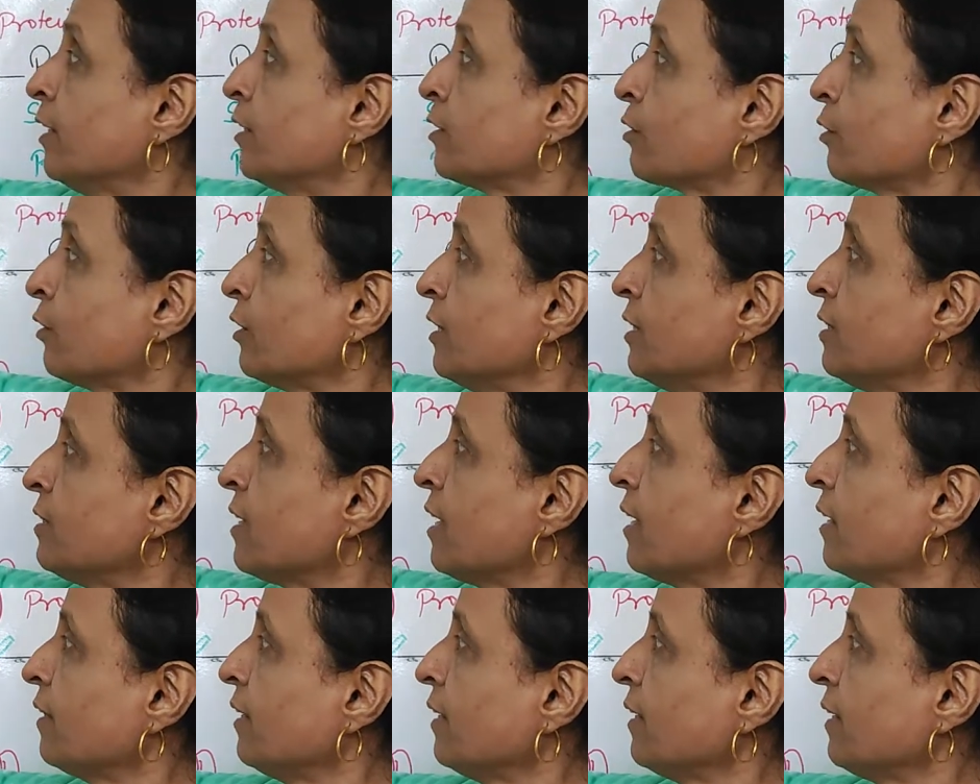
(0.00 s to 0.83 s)
So these
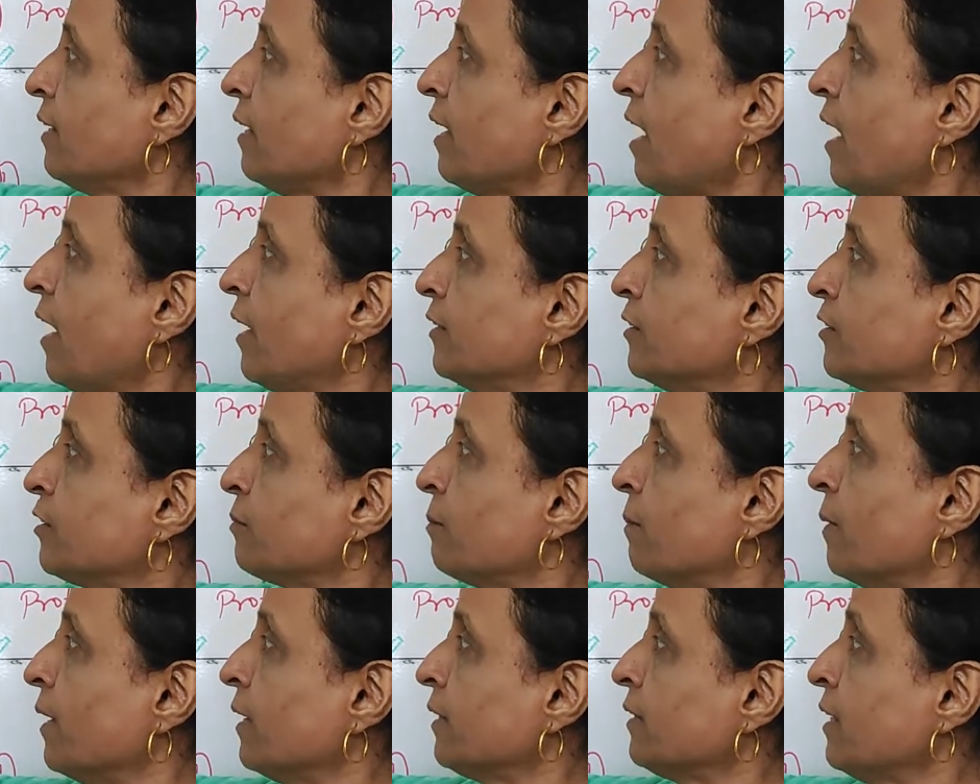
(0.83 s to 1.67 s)
are the glands,
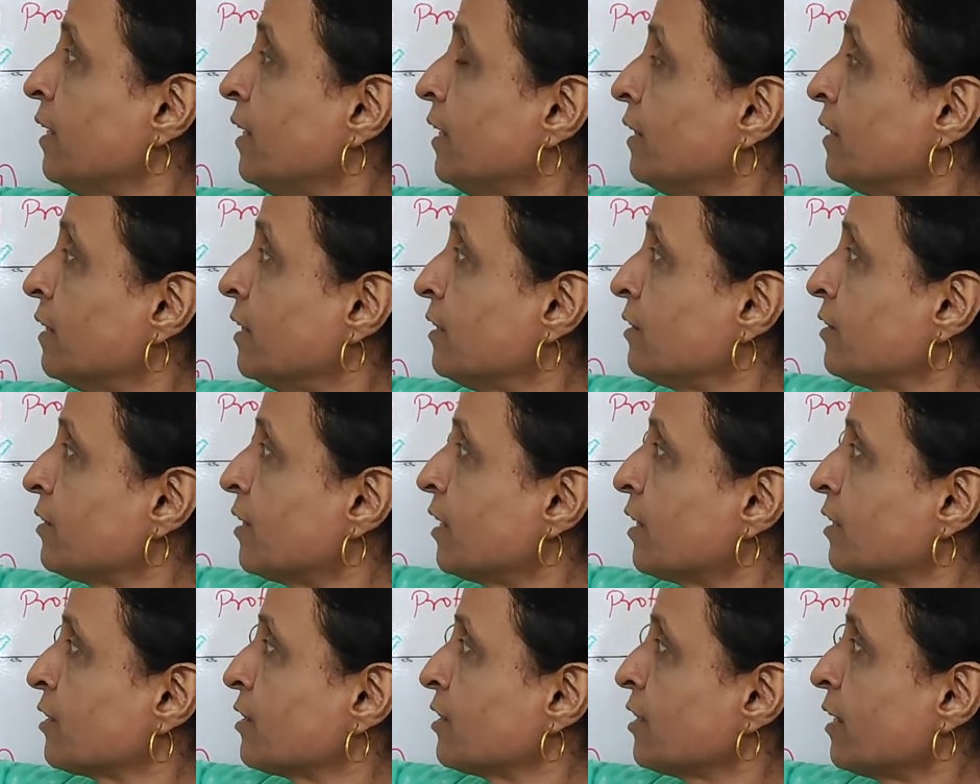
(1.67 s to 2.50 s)
but the
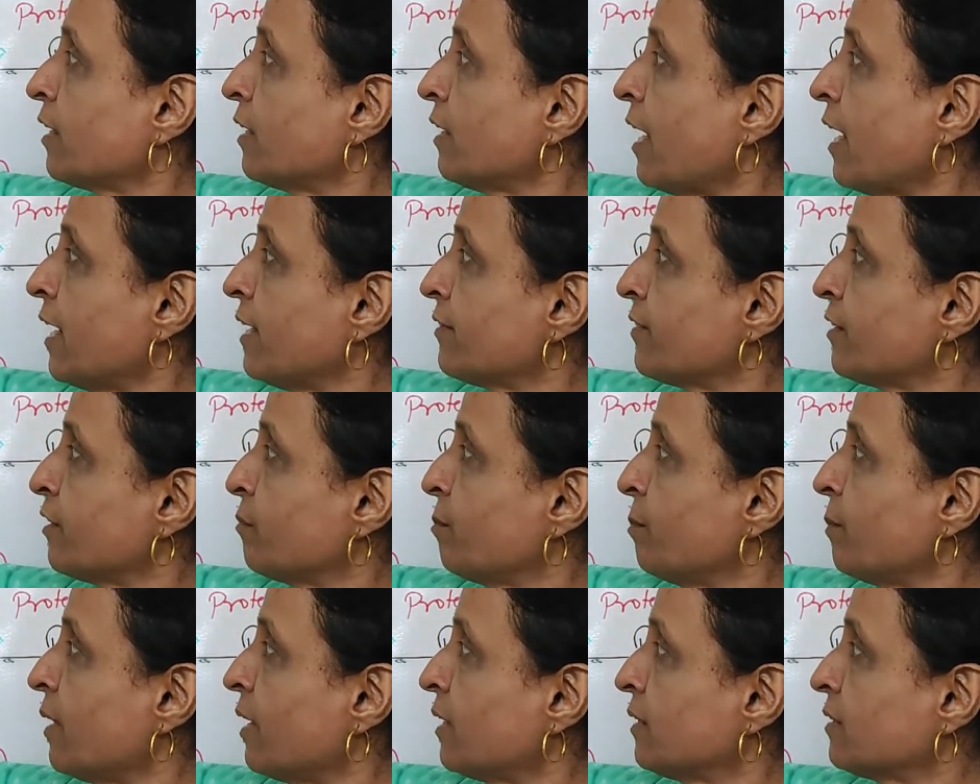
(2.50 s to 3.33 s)
structure as
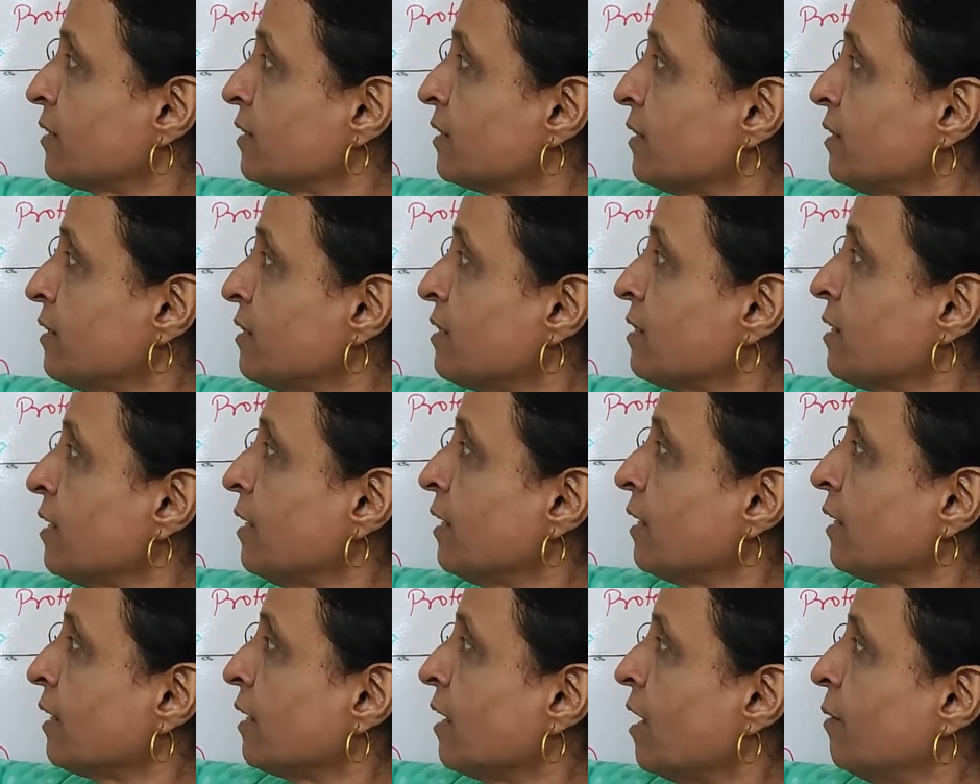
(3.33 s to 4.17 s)
it passes
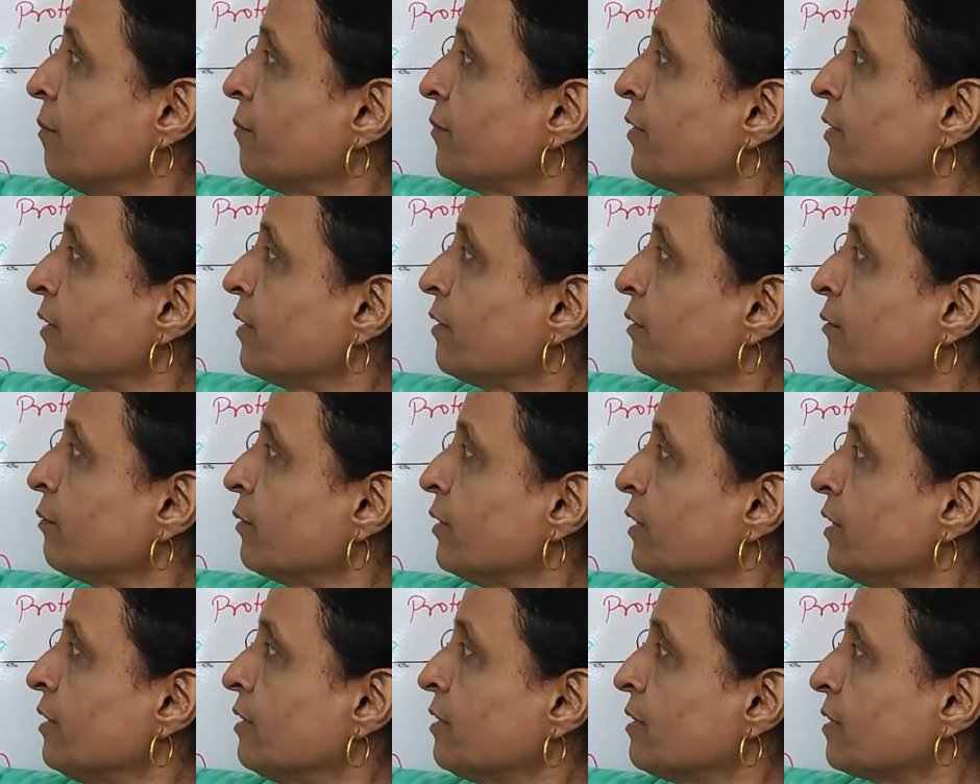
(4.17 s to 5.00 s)
comes into
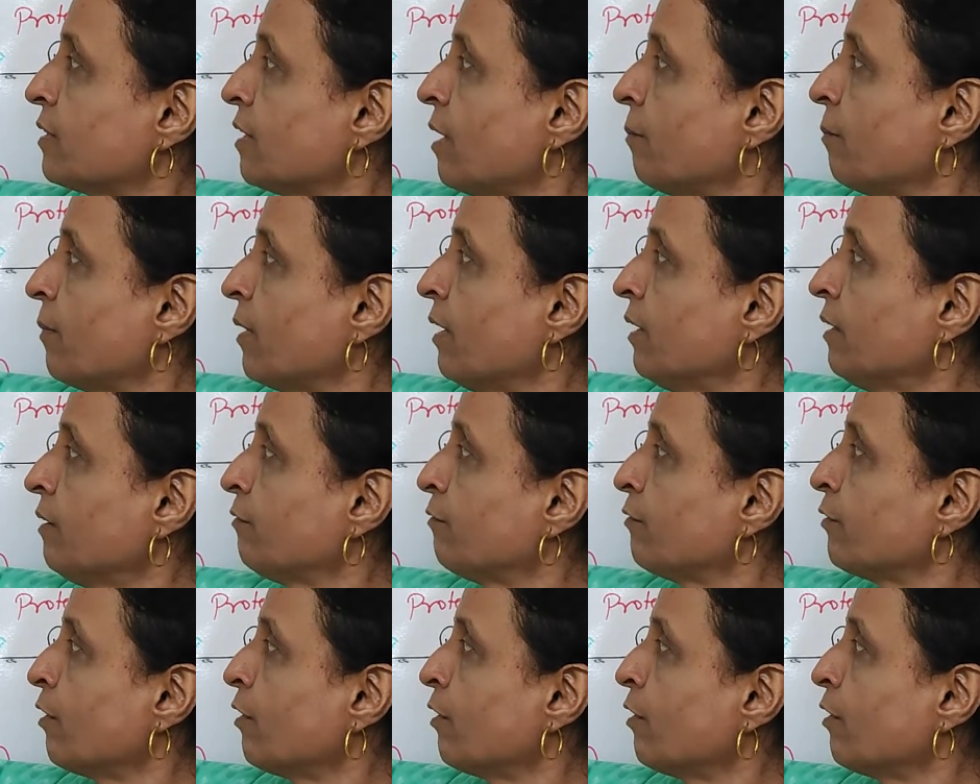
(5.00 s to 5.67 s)
the stomach.